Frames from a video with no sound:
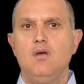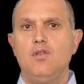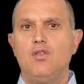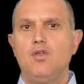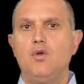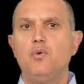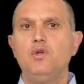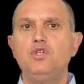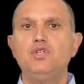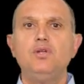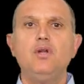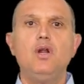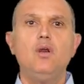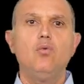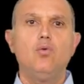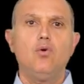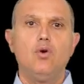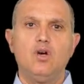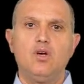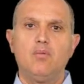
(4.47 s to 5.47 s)
The original
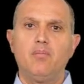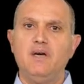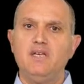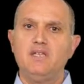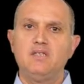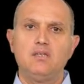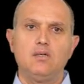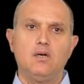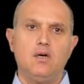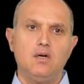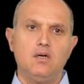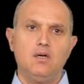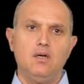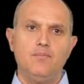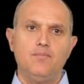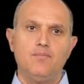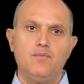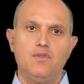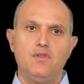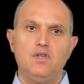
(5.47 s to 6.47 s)
work by
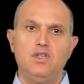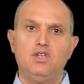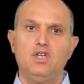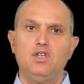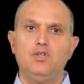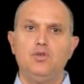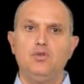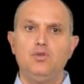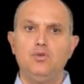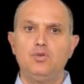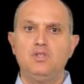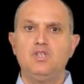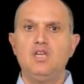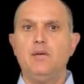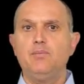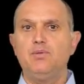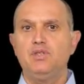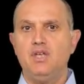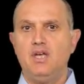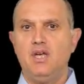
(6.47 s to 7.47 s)
Stark that introduced the
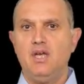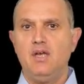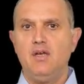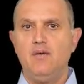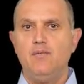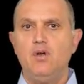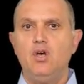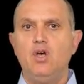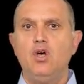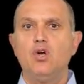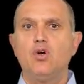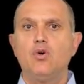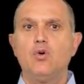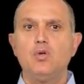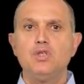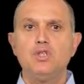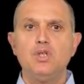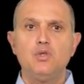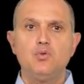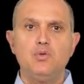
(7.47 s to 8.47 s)
MCA
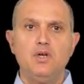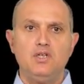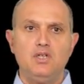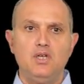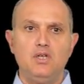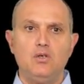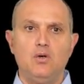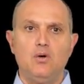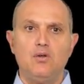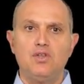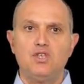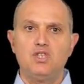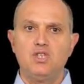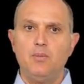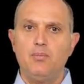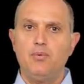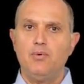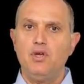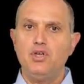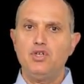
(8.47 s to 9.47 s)
concentrated on the
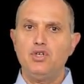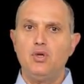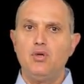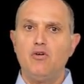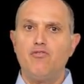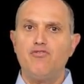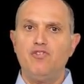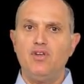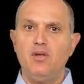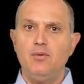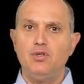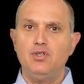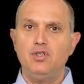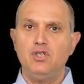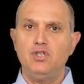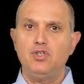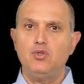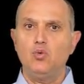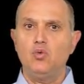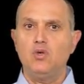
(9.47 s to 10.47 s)
separation of
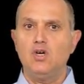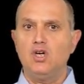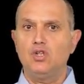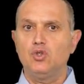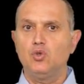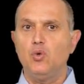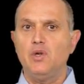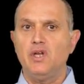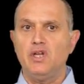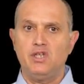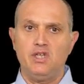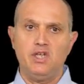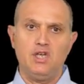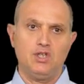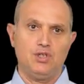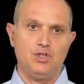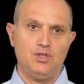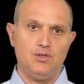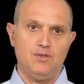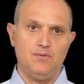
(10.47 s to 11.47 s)
images to cartoon and
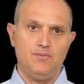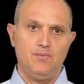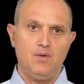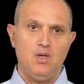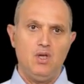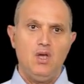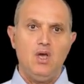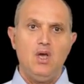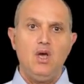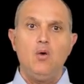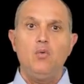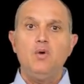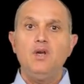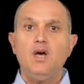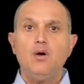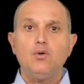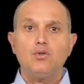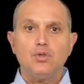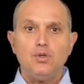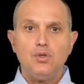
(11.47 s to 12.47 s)
texture. We
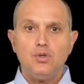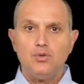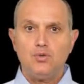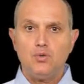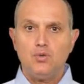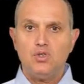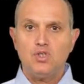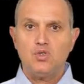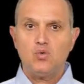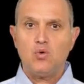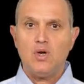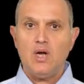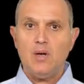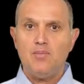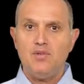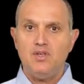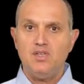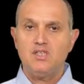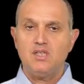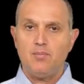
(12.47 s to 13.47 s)
now turn to
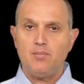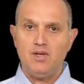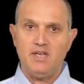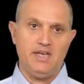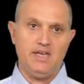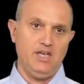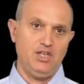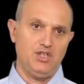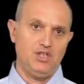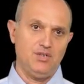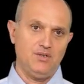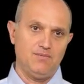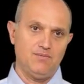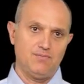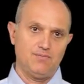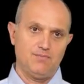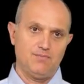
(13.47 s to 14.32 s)
describe this application.